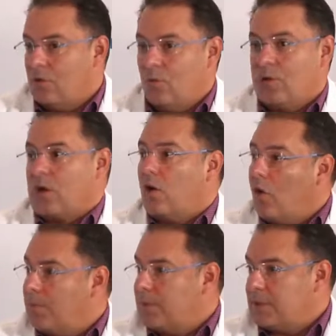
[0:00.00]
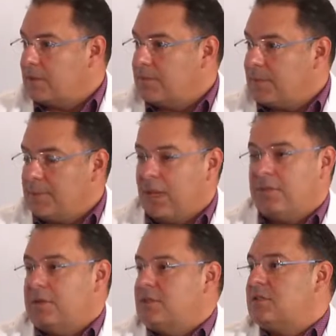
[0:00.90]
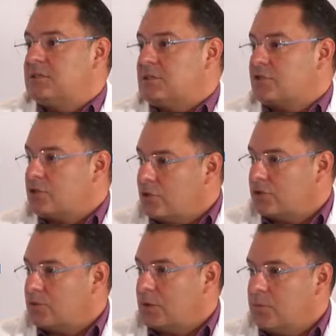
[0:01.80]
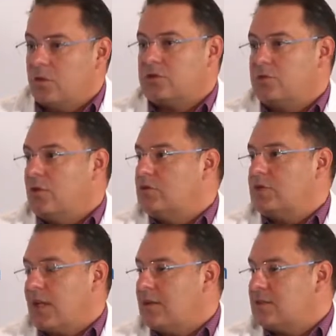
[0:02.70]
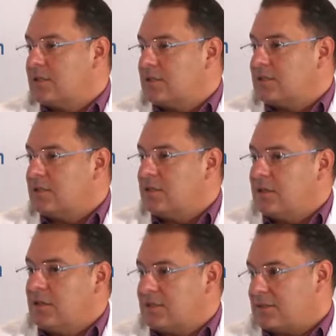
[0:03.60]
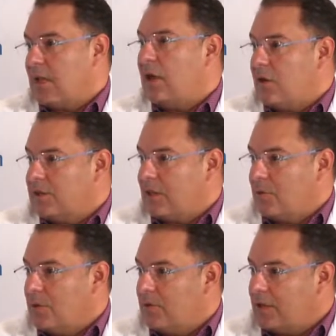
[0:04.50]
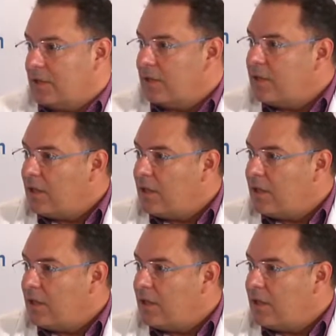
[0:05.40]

We are hoping that maybe this is the surge where most of those cases stay out in the community